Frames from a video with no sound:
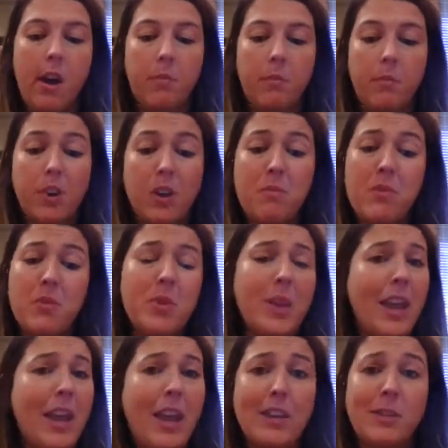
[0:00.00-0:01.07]

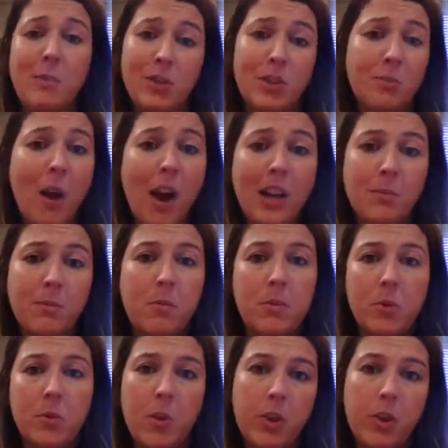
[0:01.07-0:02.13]
communicate as much as possible
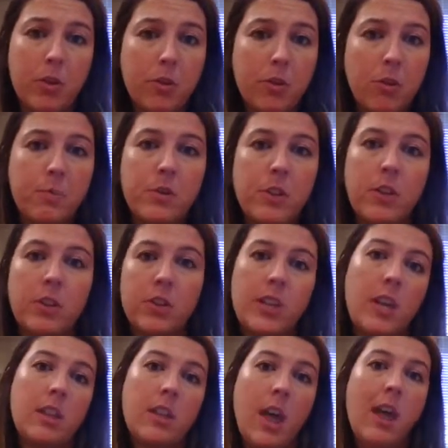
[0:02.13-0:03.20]
between the groups,
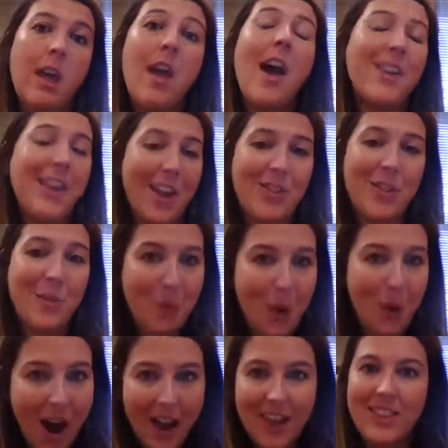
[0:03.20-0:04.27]
understanding that, again, the
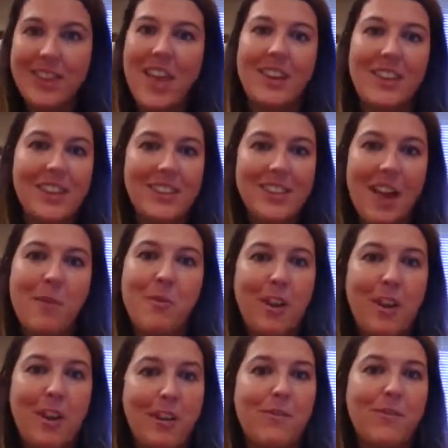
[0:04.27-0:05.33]
why at the end of the day, we're
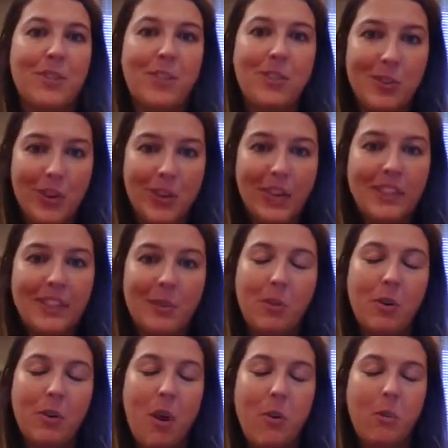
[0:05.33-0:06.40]
here for the students, and we're
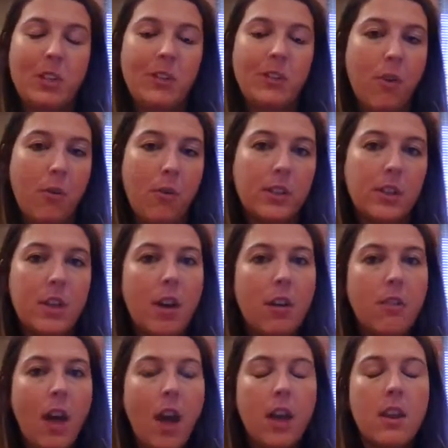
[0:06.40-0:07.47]
always focusing on
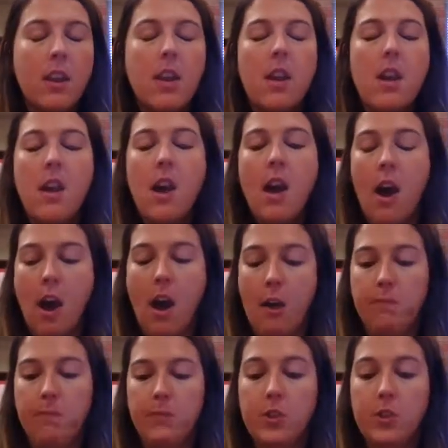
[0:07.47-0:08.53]
that.
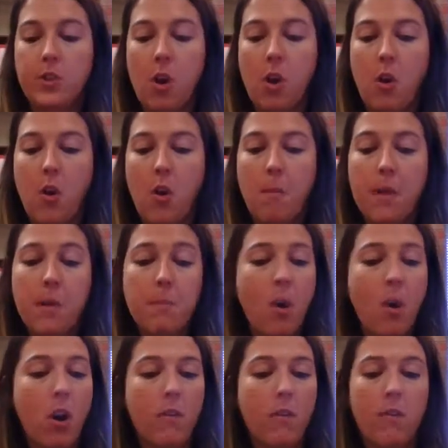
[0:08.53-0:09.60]
So a big
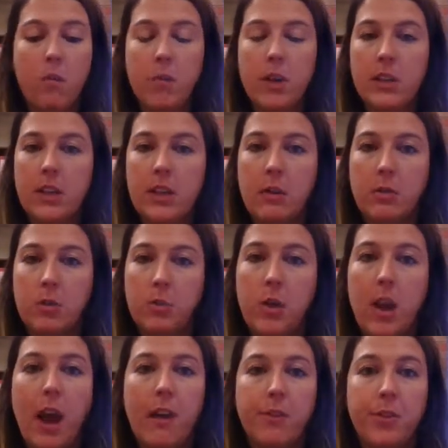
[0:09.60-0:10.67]
part of what we did was we
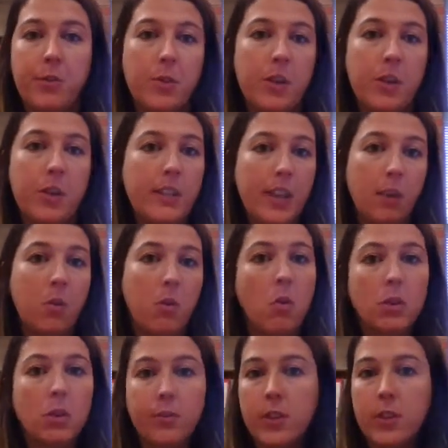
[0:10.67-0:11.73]
have 3 set
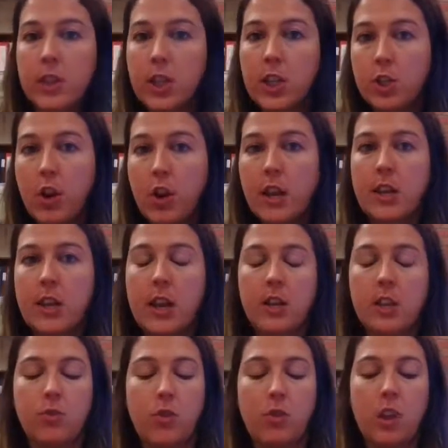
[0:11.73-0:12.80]
goals for the district, and
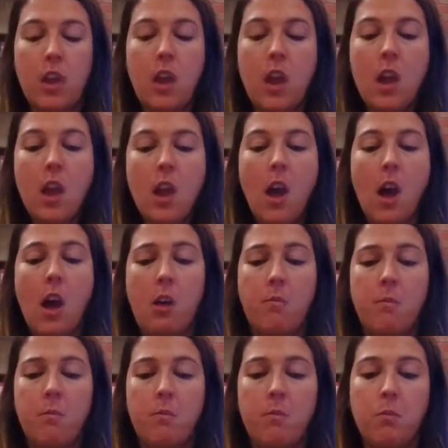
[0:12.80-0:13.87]
it's really,
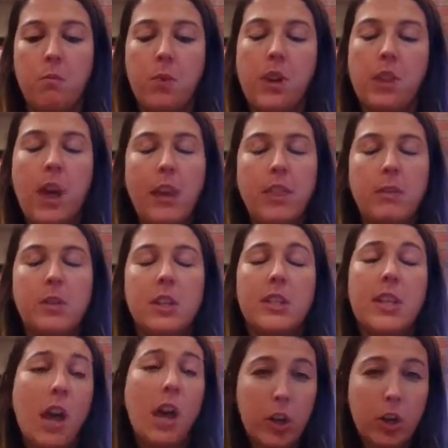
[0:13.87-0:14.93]
we align them to
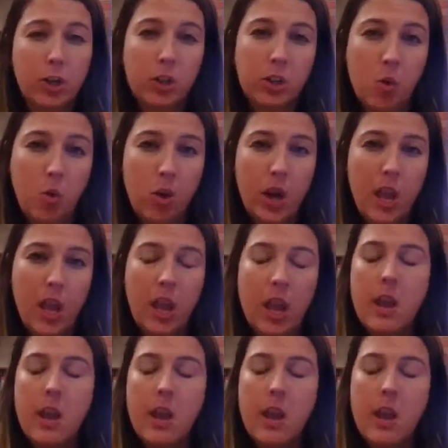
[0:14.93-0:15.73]
telling our story,